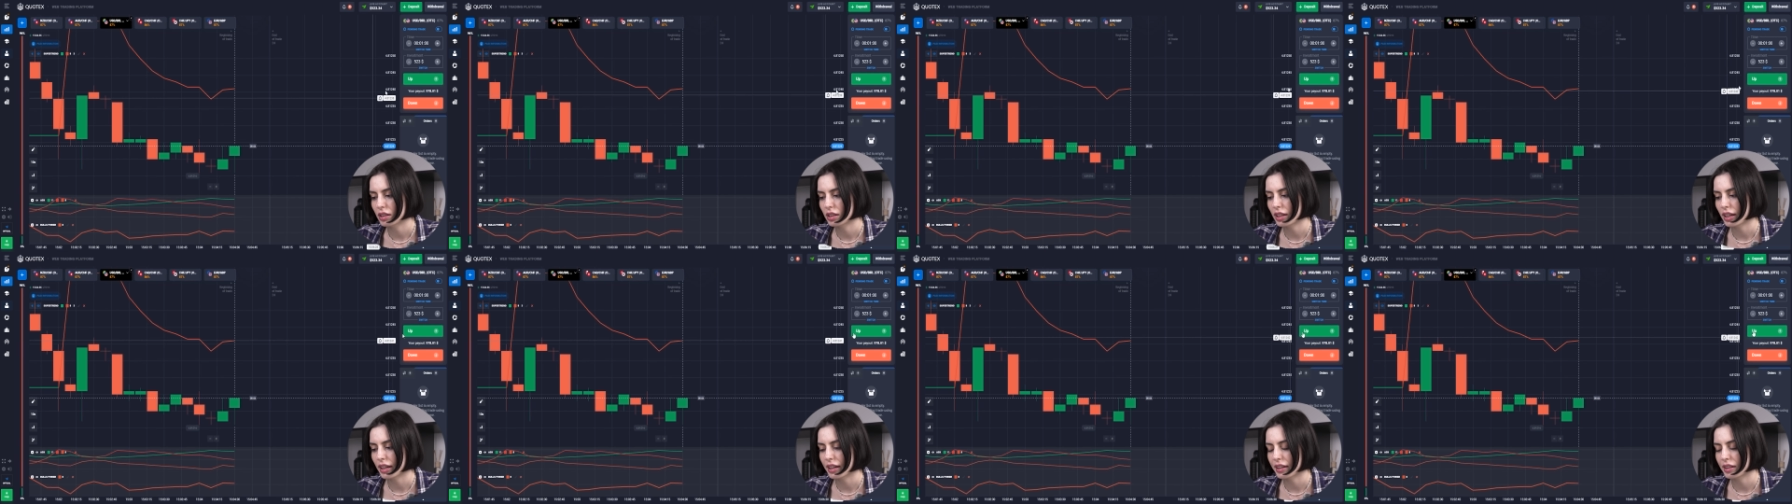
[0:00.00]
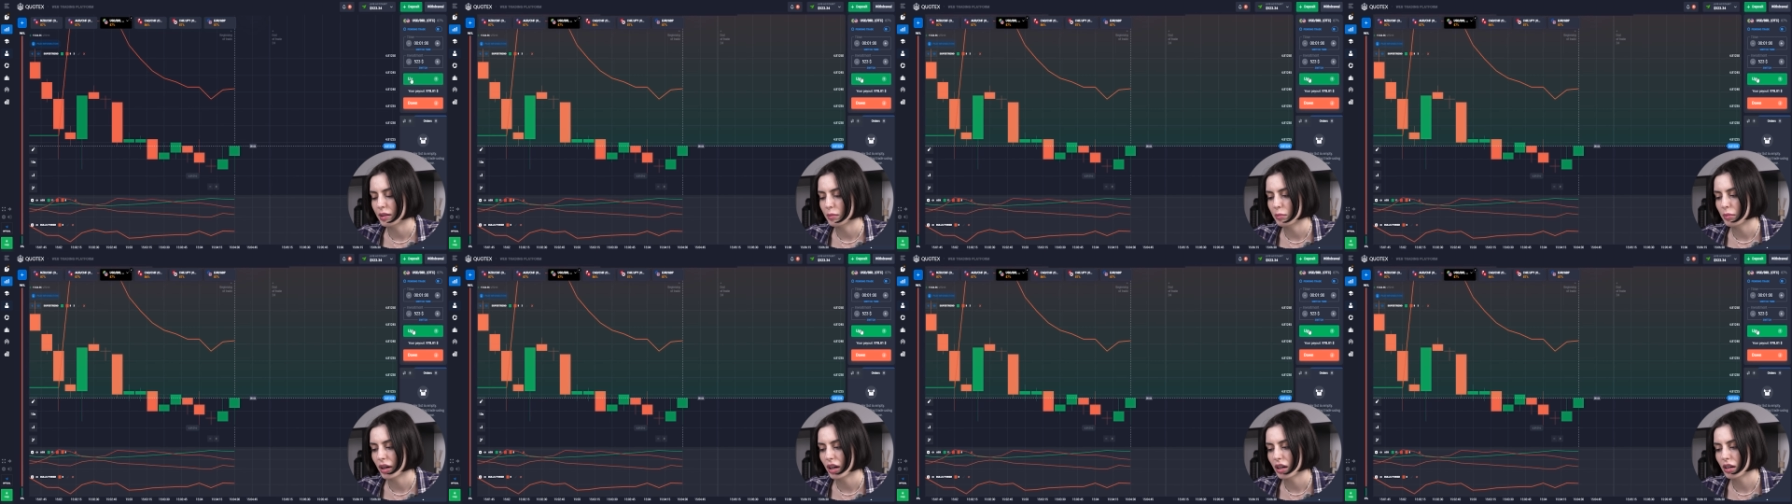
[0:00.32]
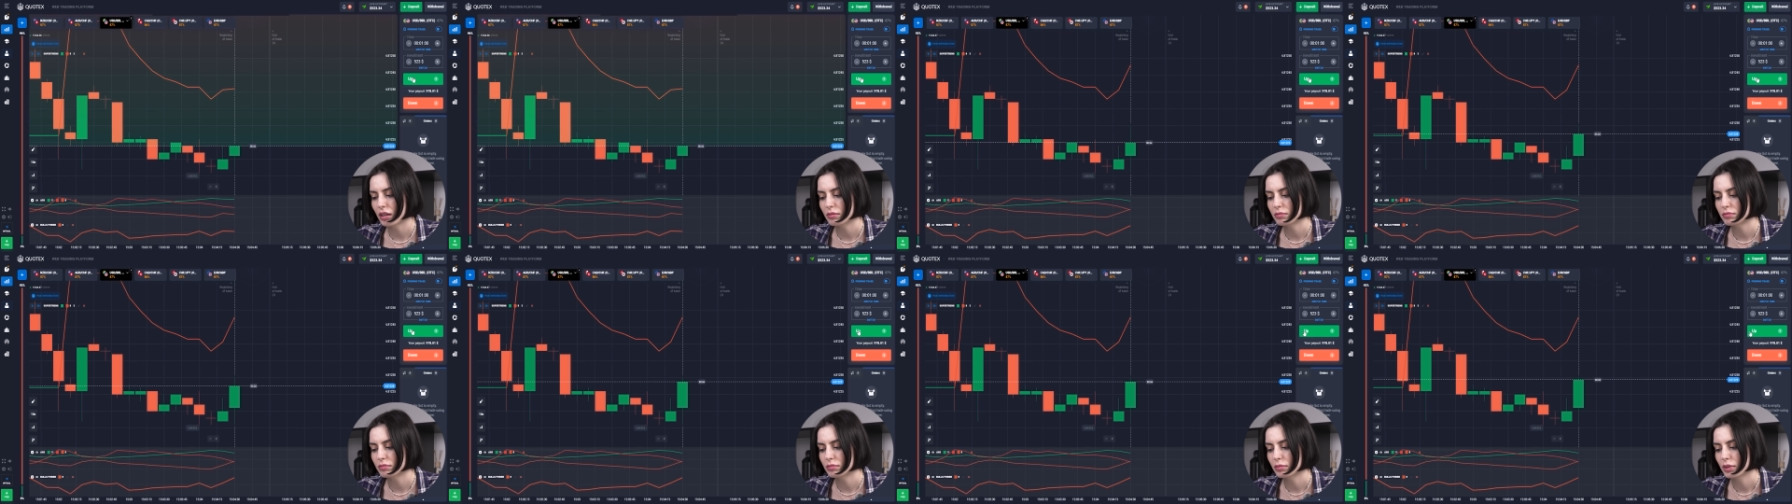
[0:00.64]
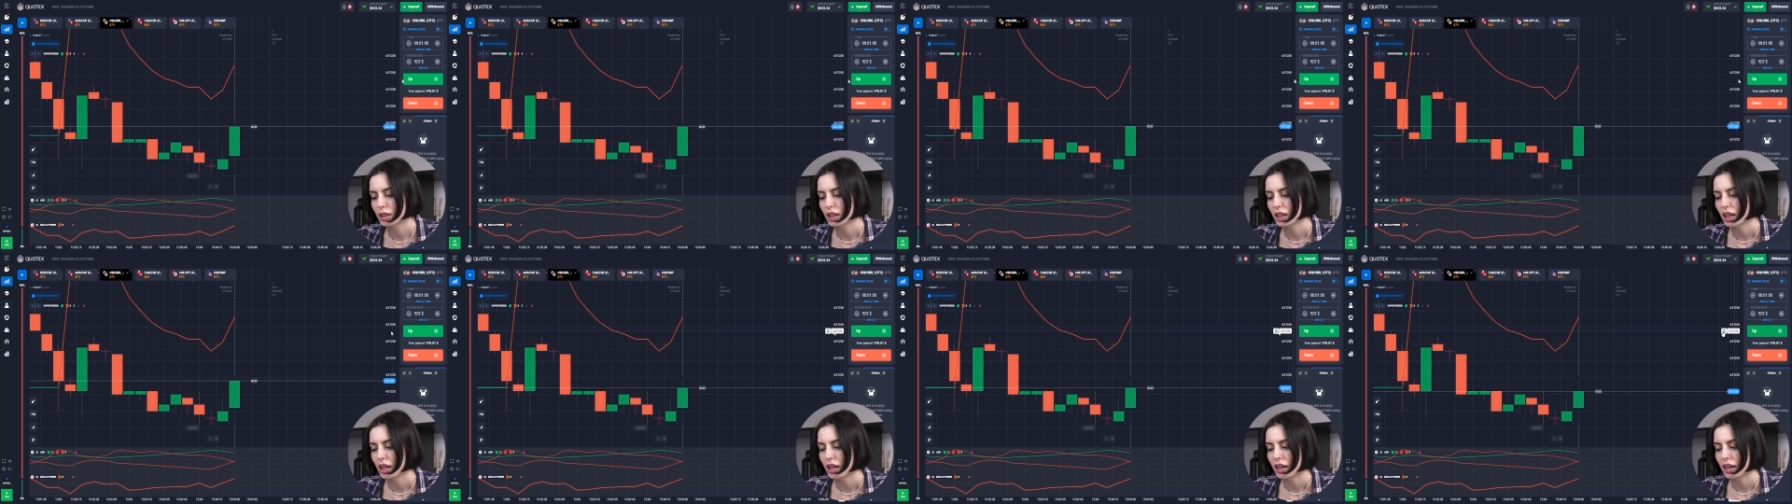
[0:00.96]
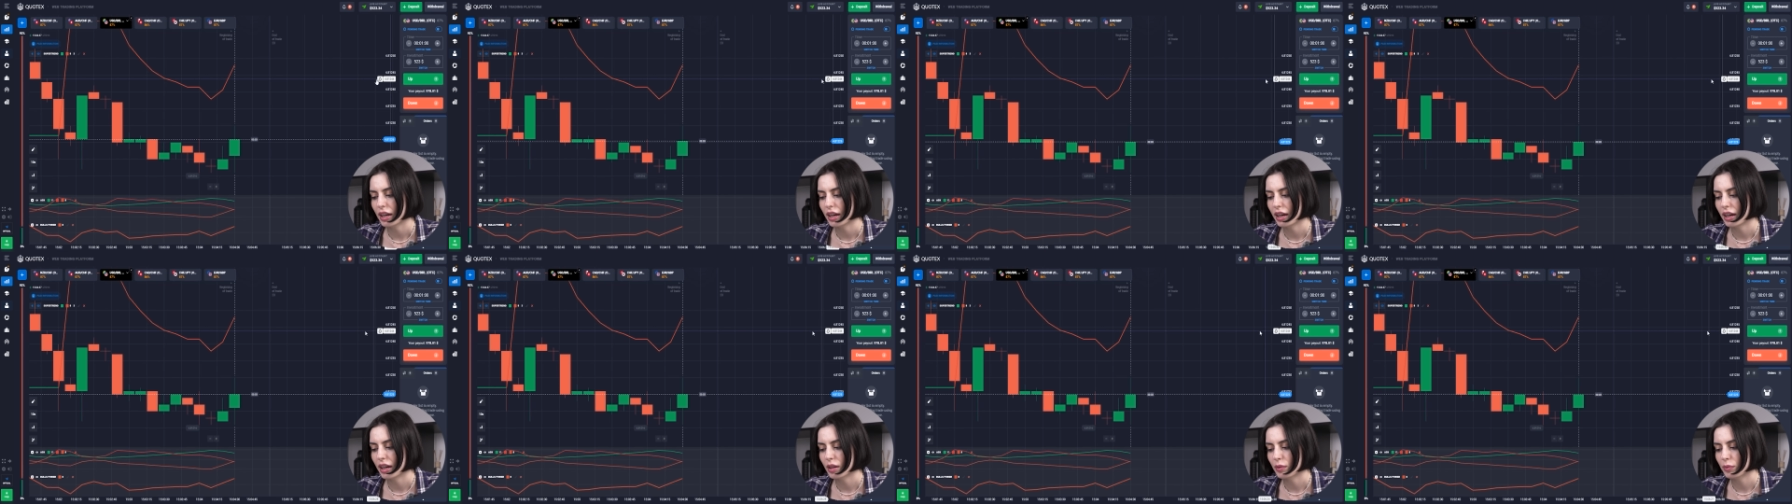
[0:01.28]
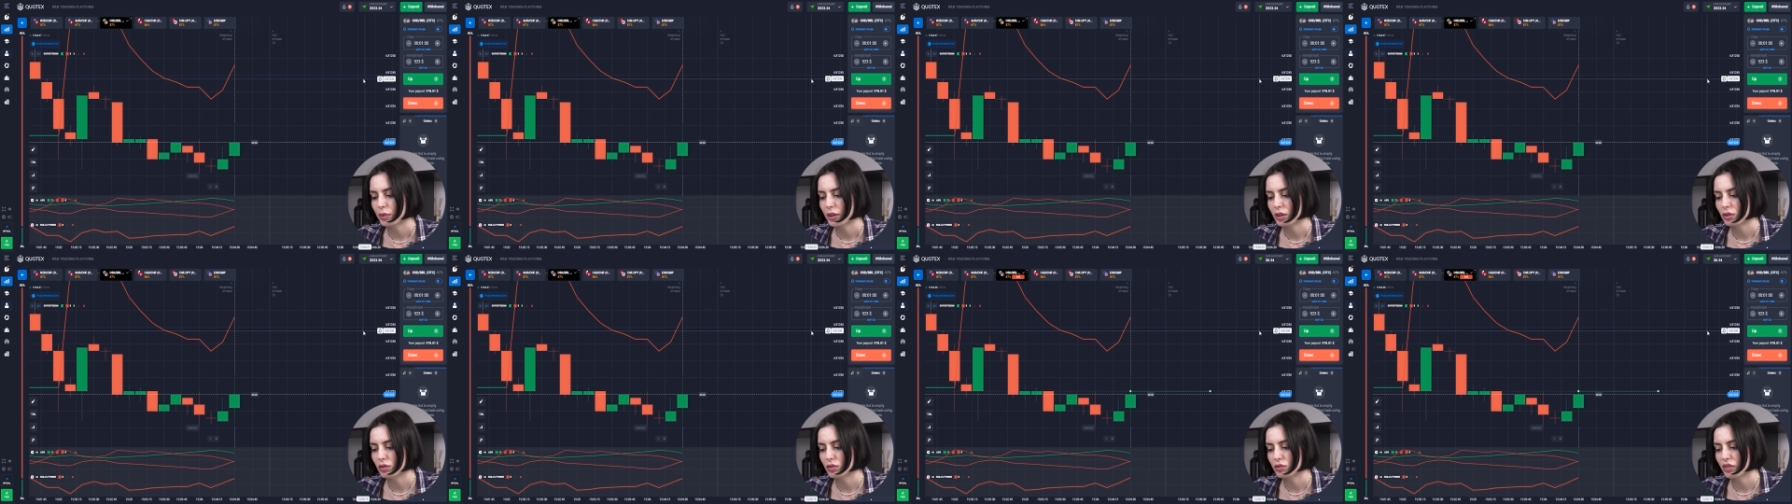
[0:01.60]
like at the bottom
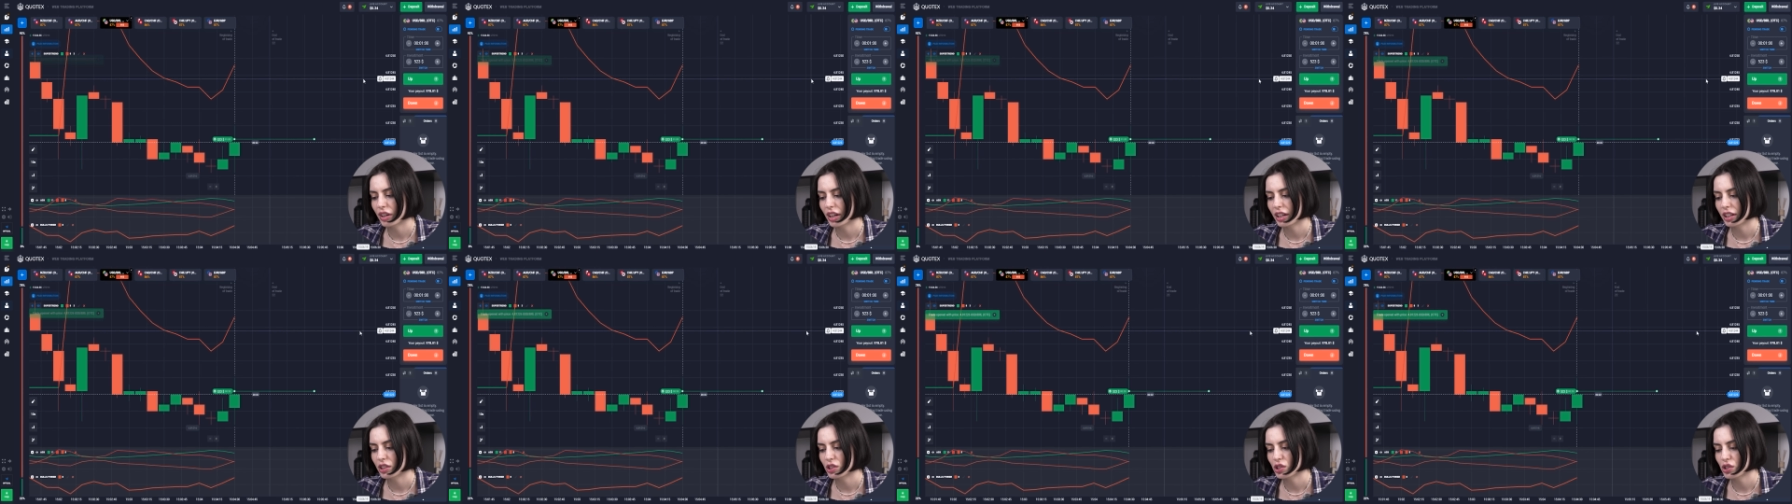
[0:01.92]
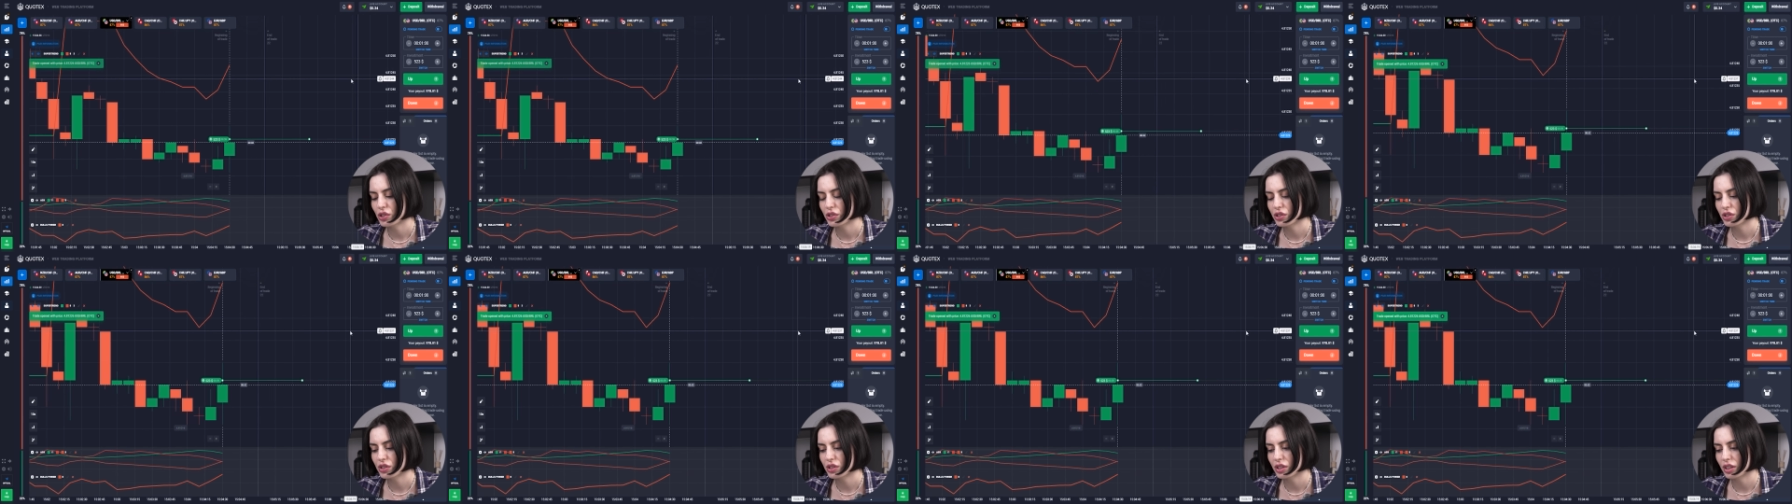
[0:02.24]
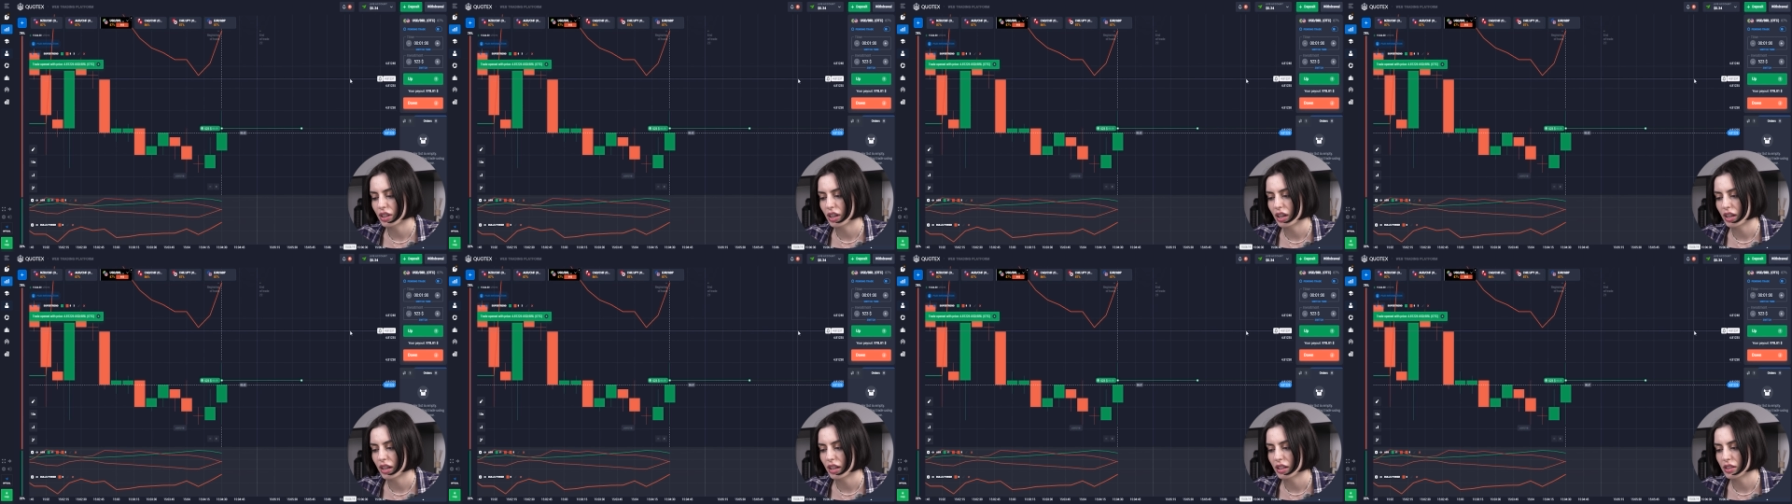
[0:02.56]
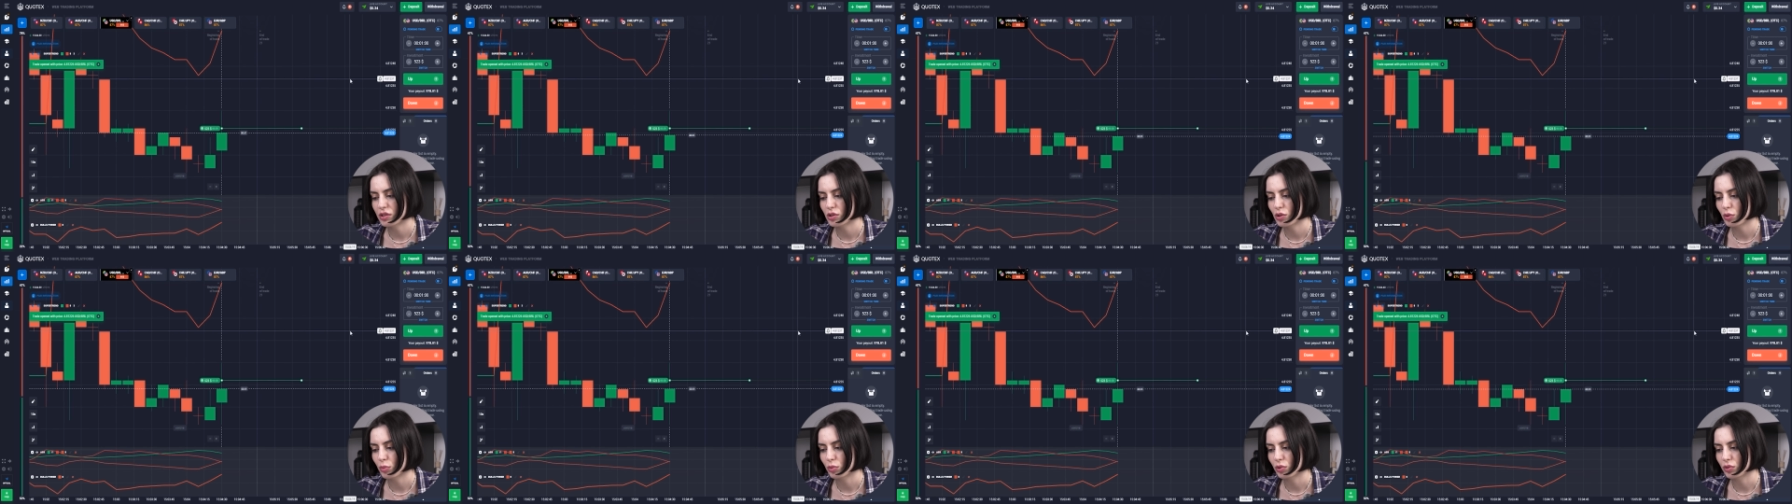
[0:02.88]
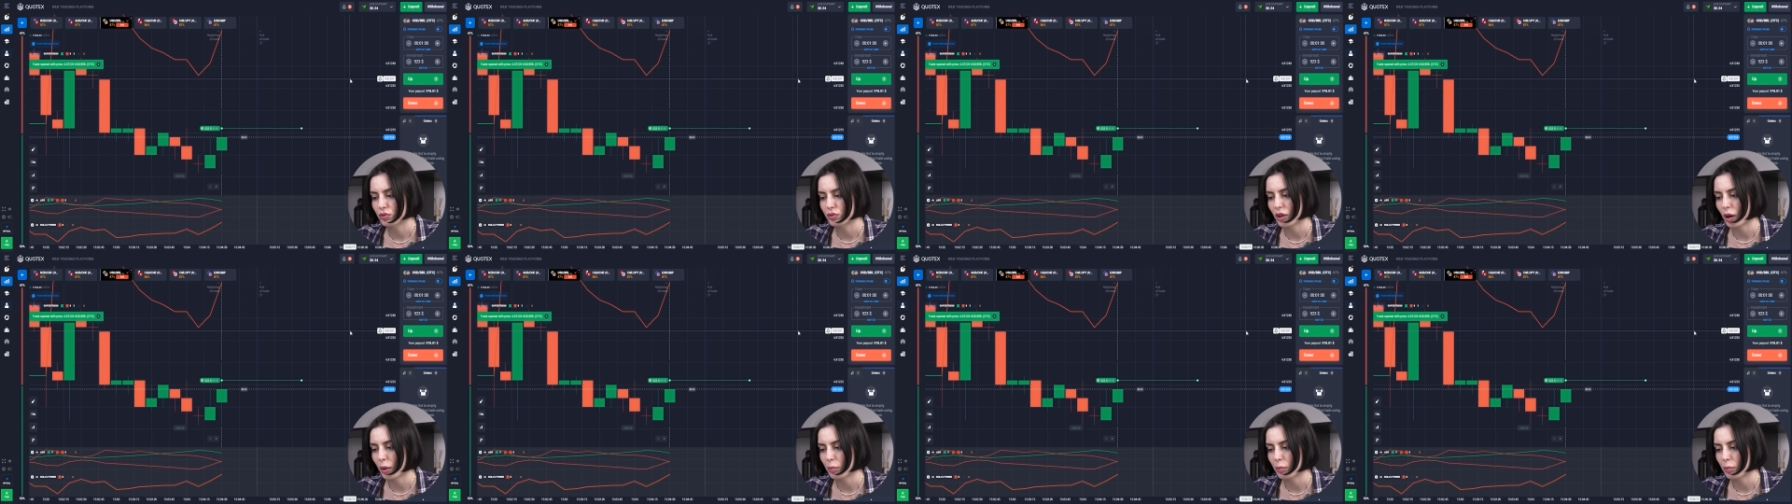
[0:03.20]
and we already just started to move